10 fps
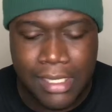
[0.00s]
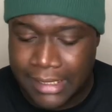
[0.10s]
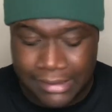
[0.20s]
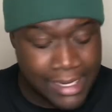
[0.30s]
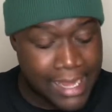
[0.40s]

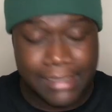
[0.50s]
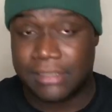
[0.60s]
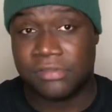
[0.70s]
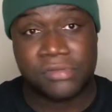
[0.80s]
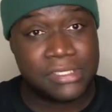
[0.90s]
He's a guy that
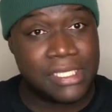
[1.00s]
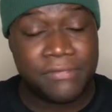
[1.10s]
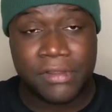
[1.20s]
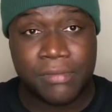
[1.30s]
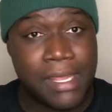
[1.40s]
is a
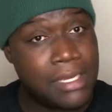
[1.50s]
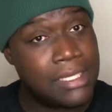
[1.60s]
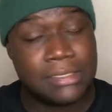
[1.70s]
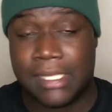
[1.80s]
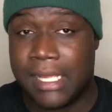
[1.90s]
receiving threat.
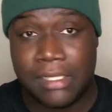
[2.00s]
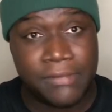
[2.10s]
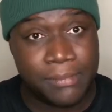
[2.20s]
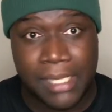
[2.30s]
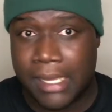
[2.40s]
He's a hell of
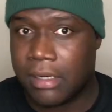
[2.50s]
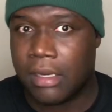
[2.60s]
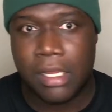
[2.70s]
a blocker,